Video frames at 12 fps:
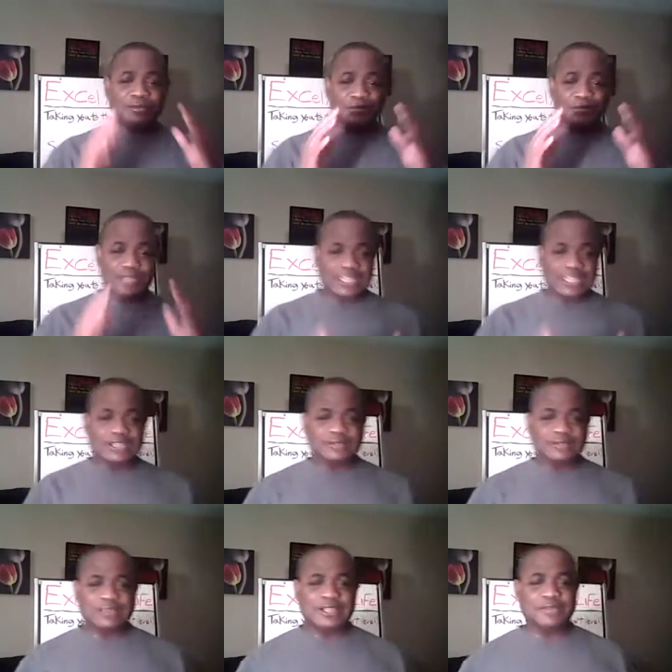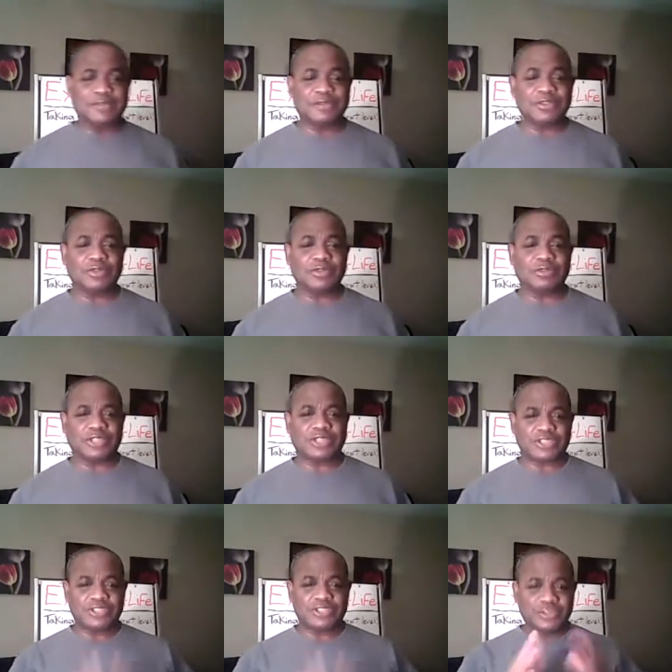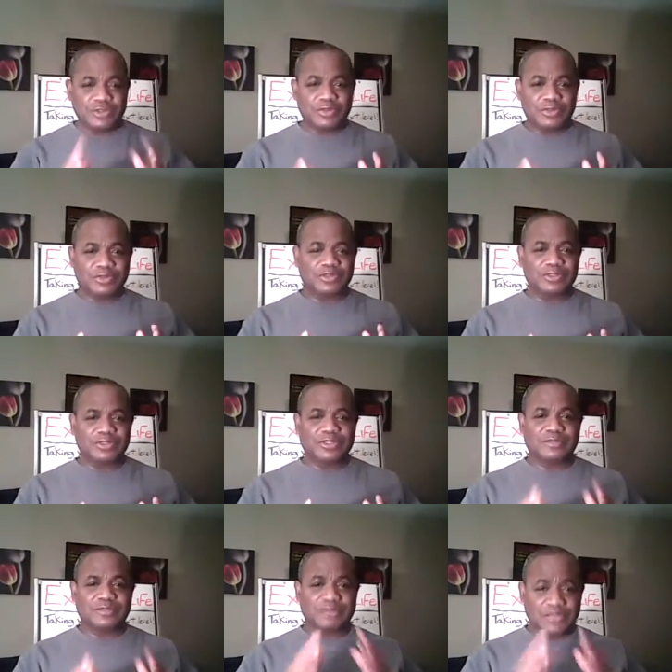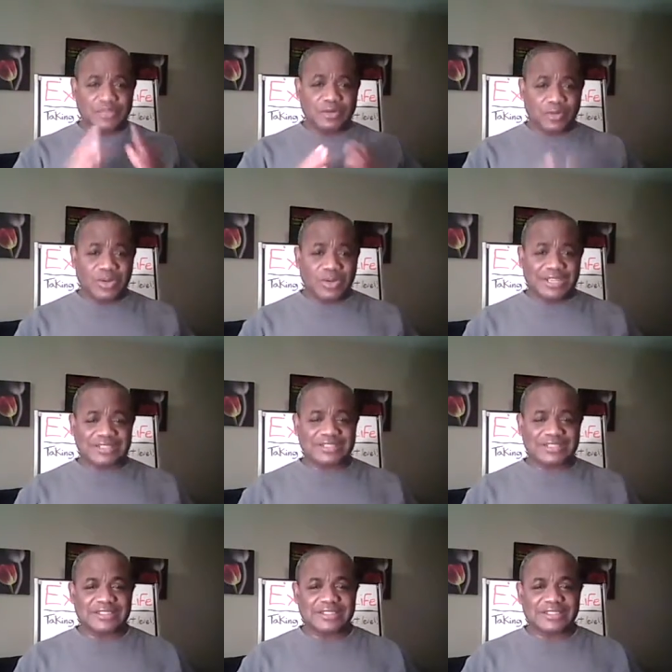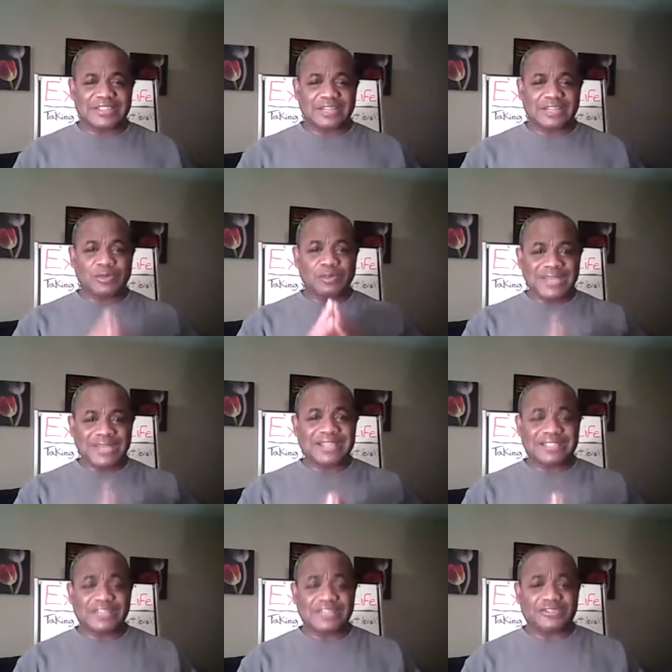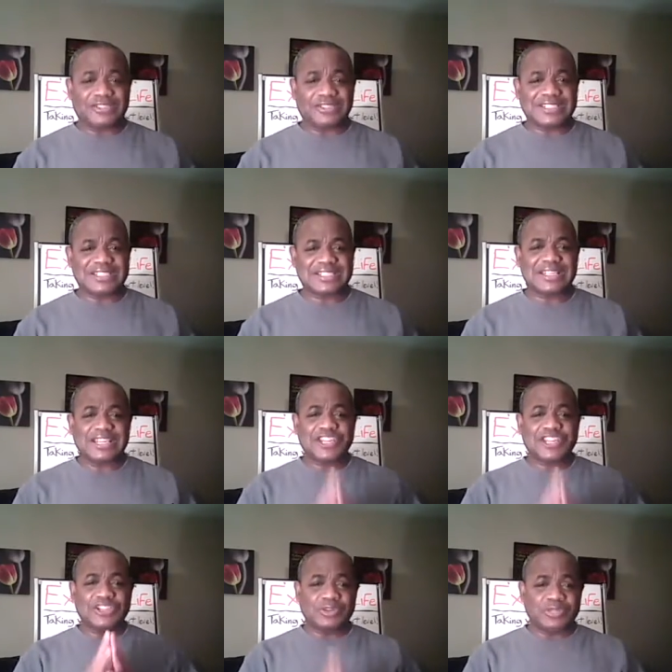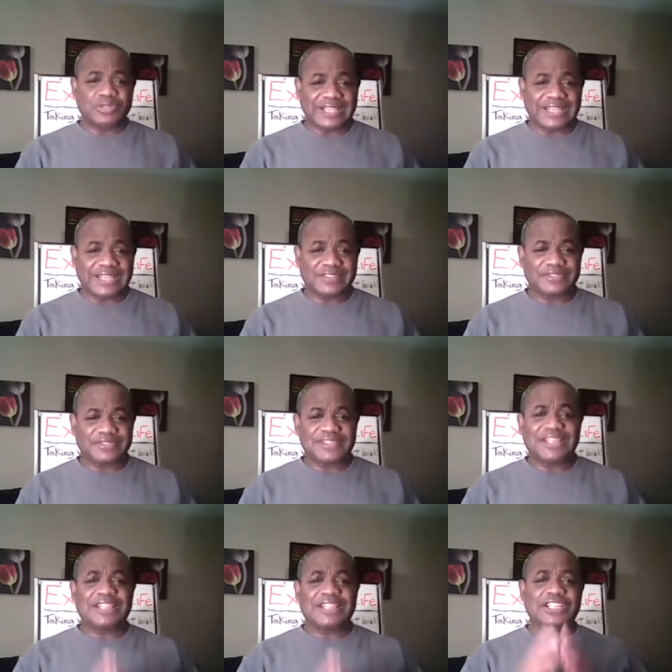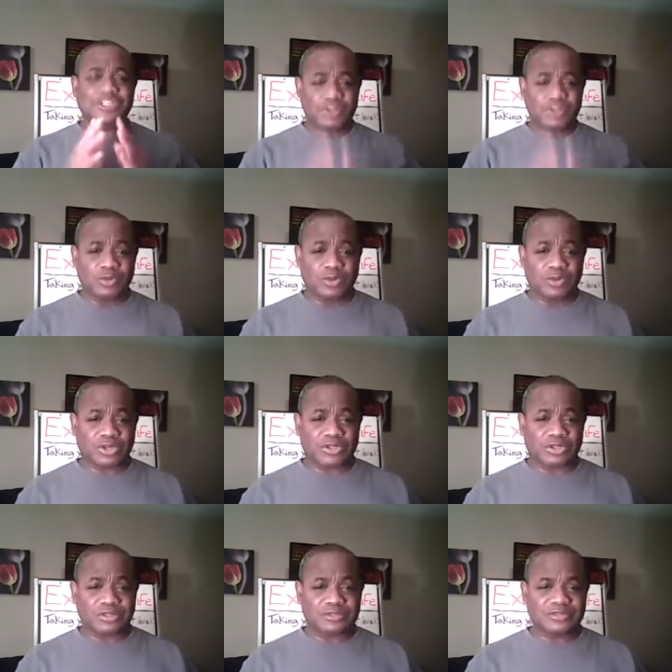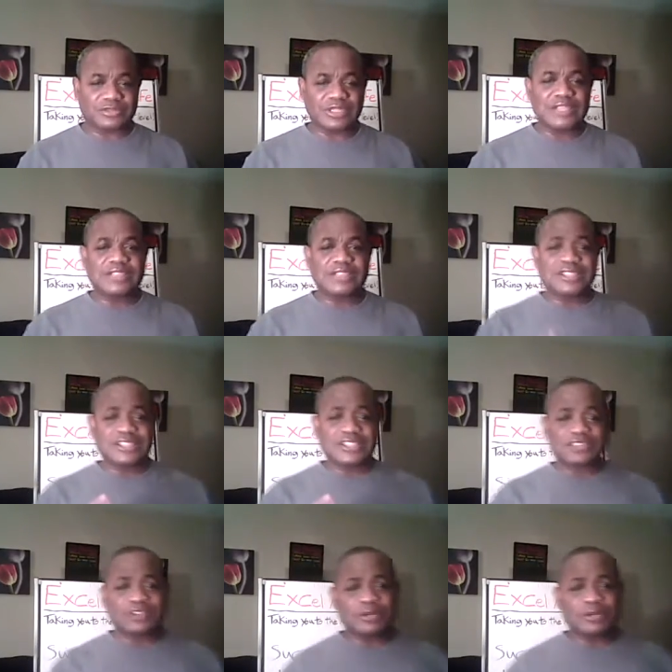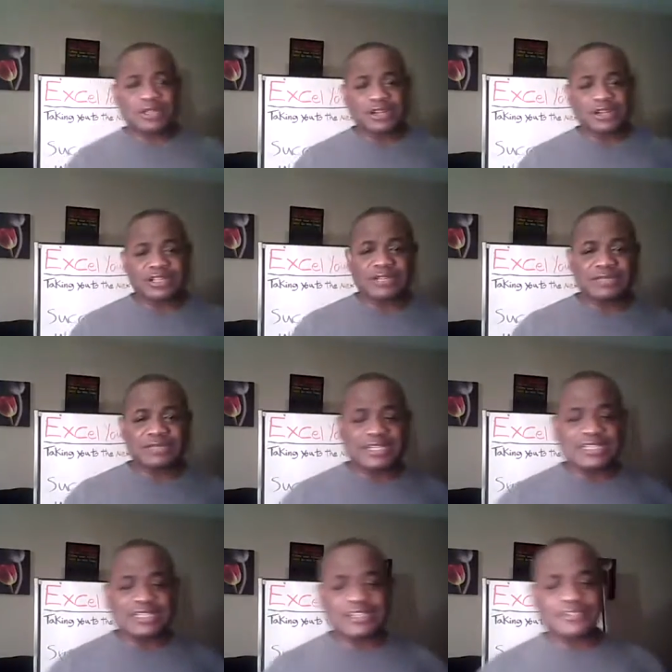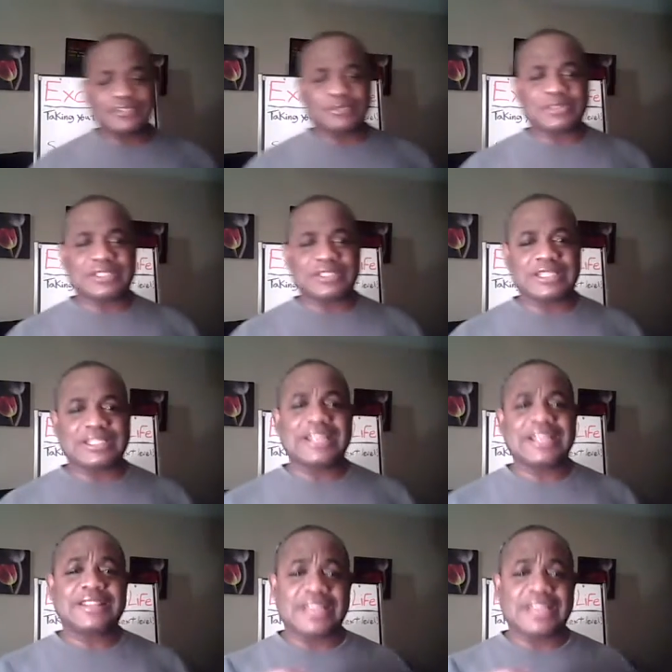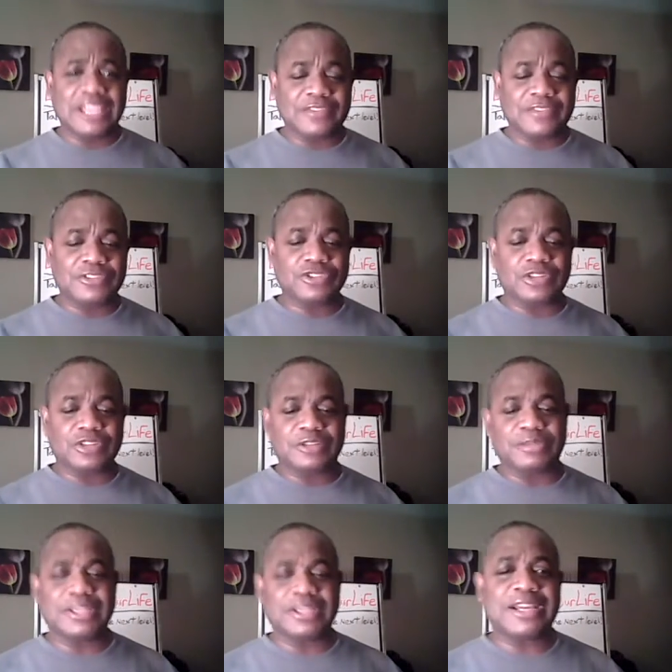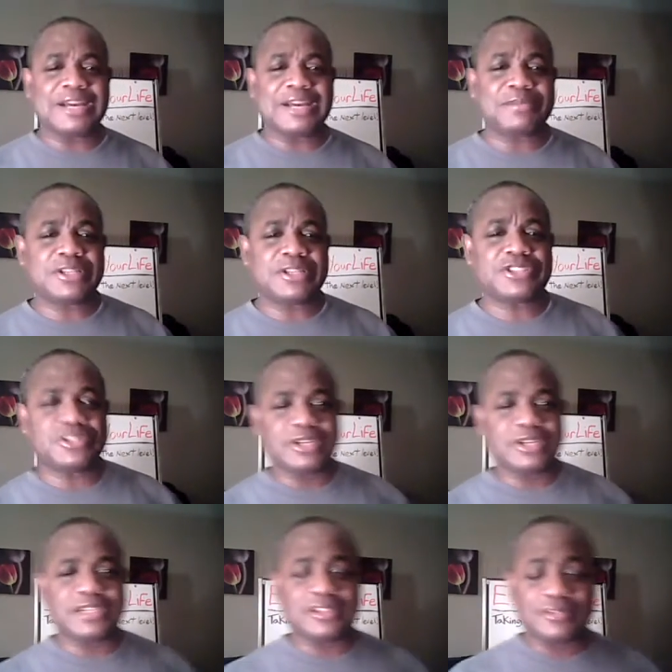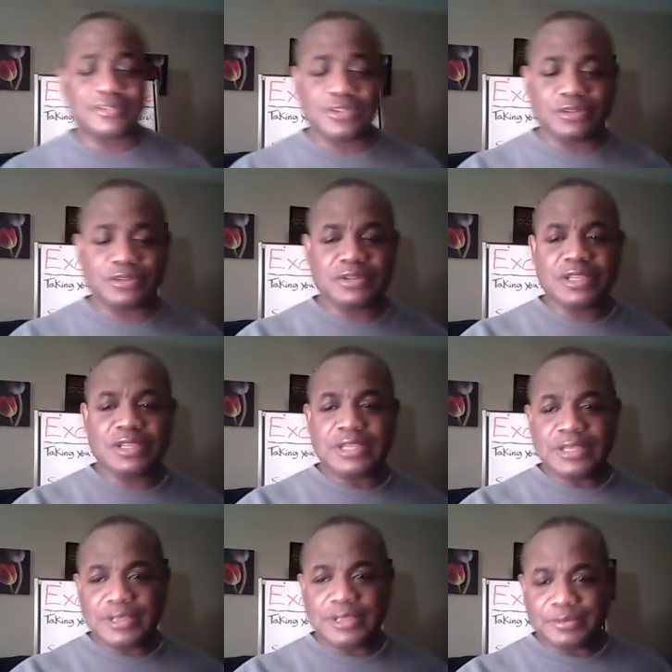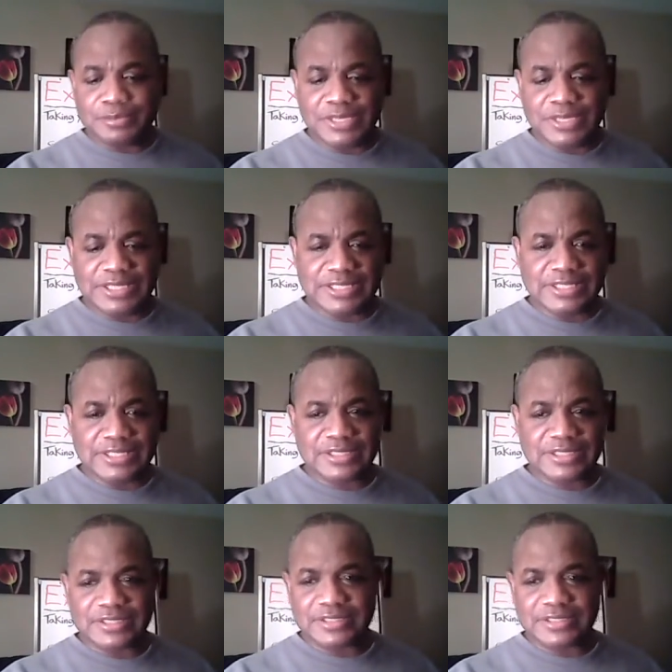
let it let it be known that you be the one that will make a difference in your life and in your world this is Robert Harley. I'm signing off from tonight. Thank you for joining me. God bless you. I love you. Peace.